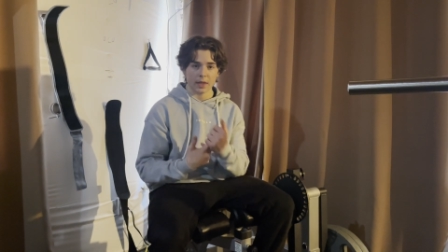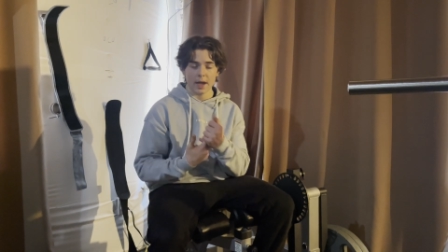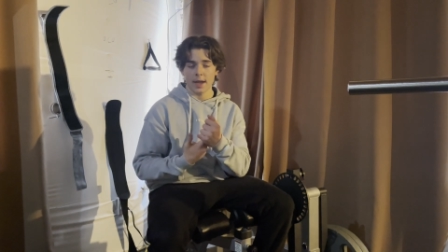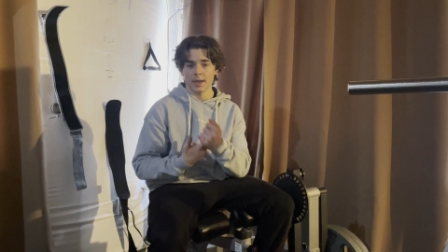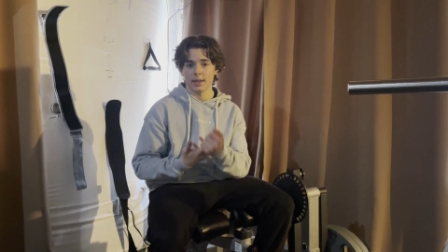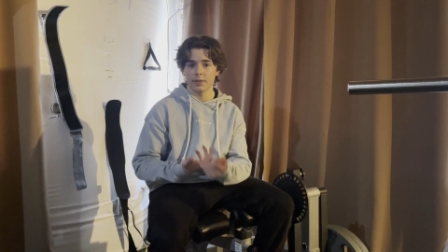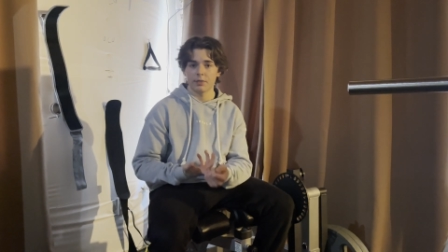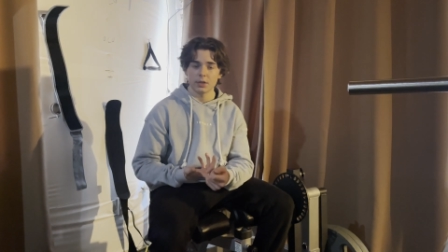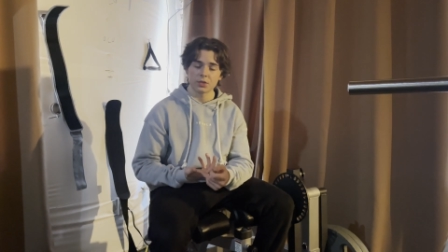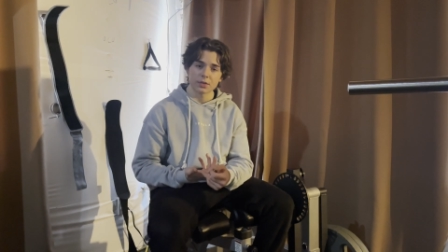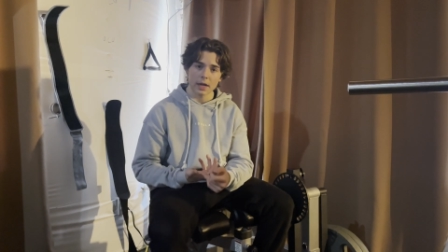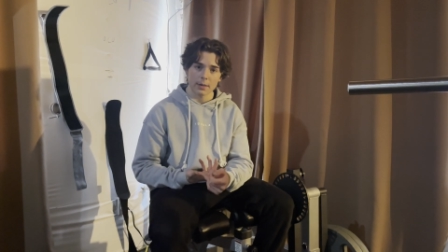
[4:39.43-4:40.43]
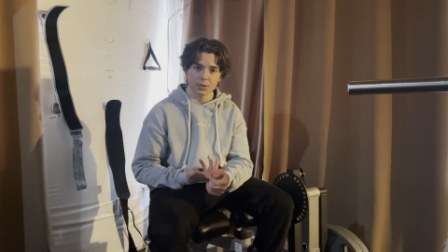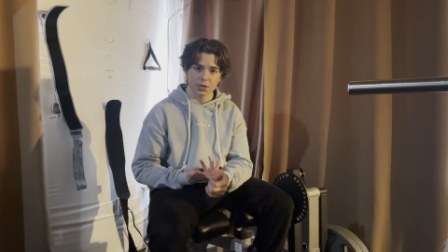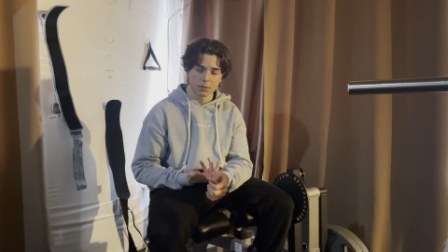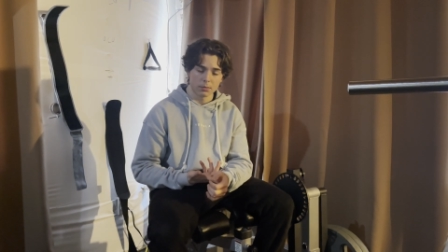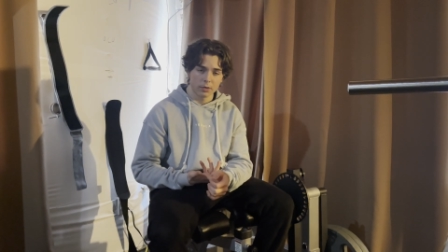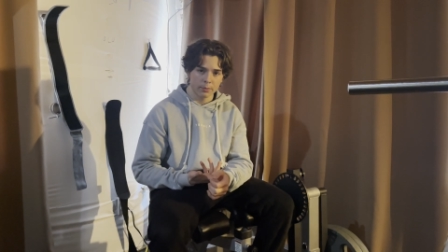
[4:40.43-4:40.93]
adding lifting straps
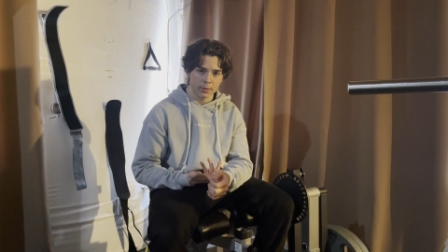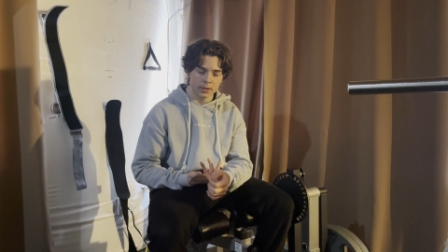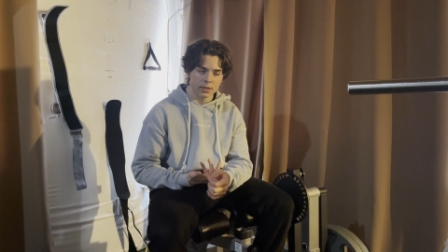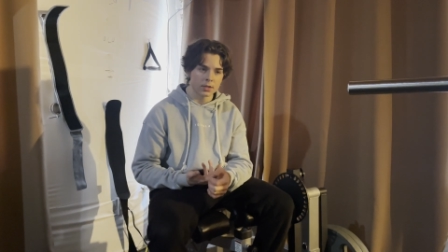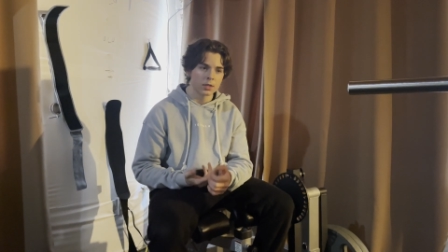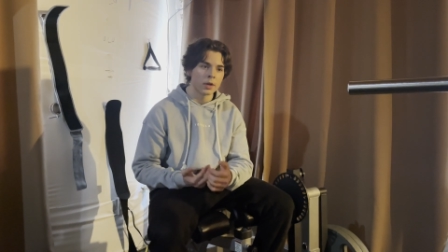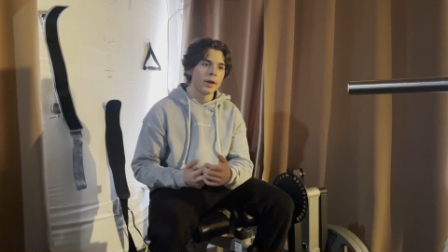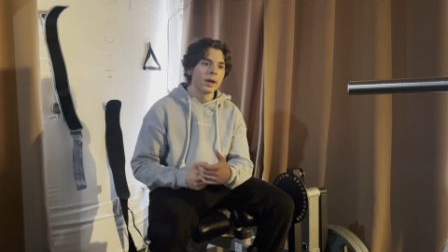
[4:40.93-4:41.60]
to your movements,